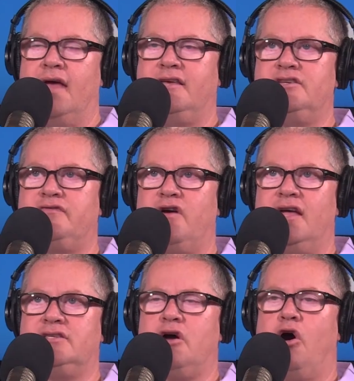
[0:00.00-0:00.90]
And these
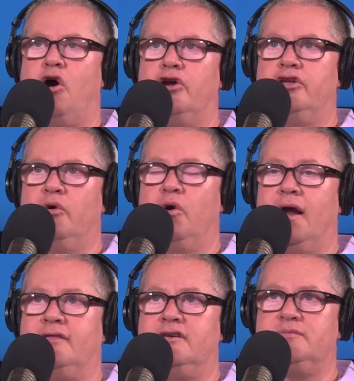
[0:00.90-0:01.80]
friends are
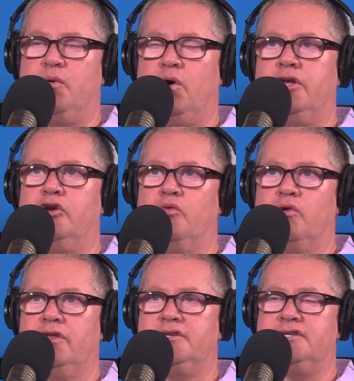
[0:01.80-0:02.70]
your at this point your
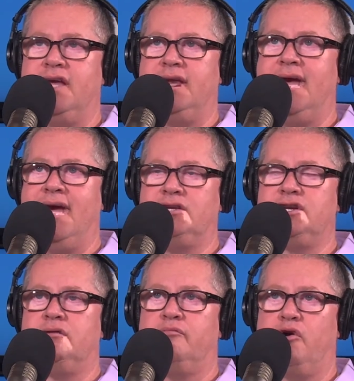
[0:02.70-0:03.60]
real estate
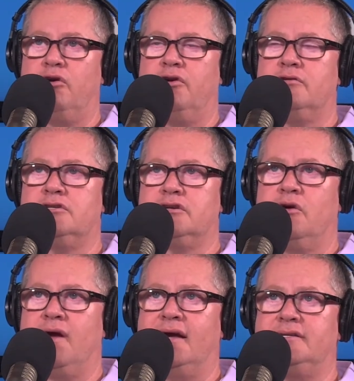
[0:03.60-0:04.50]
agent partners,
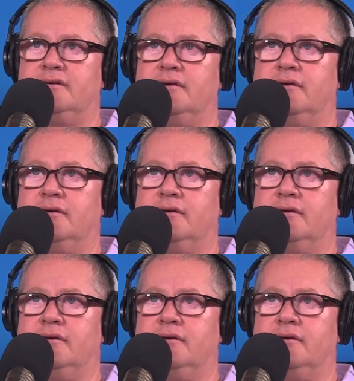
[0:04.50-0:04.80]
correct?